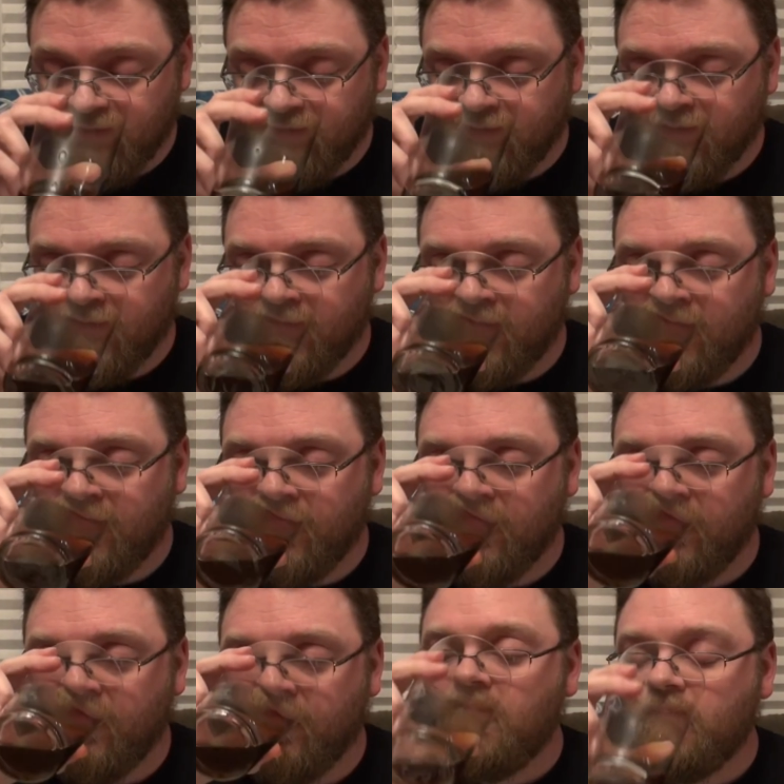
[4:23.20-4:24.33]

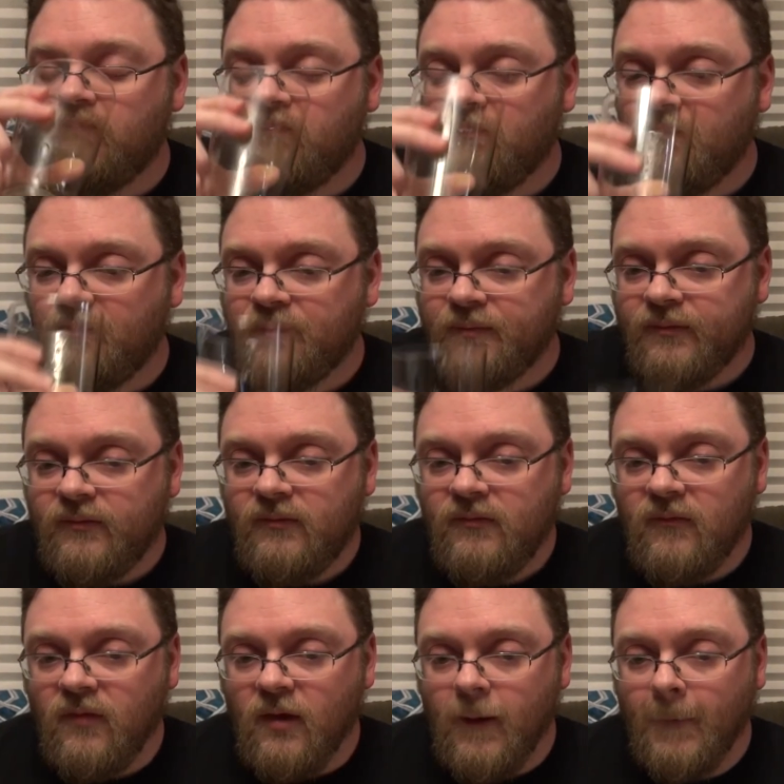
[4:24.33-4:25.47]

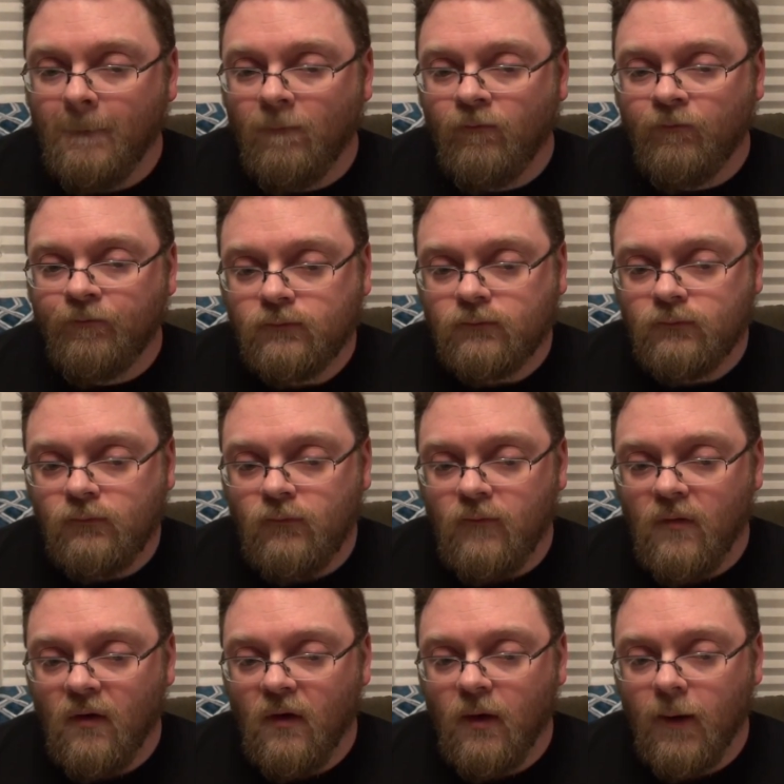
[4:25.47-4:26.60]

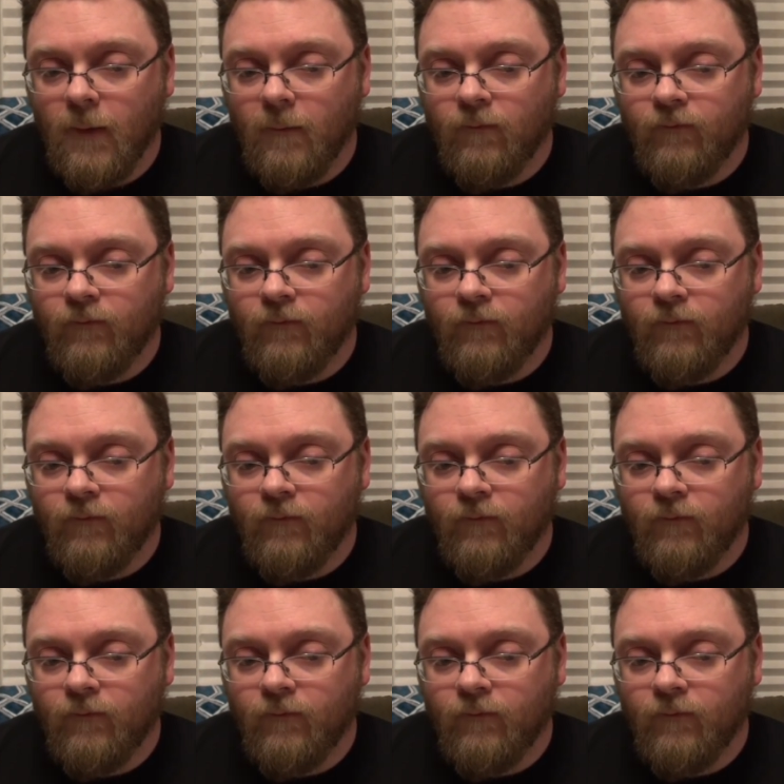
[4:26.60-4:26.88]
(no one is talking)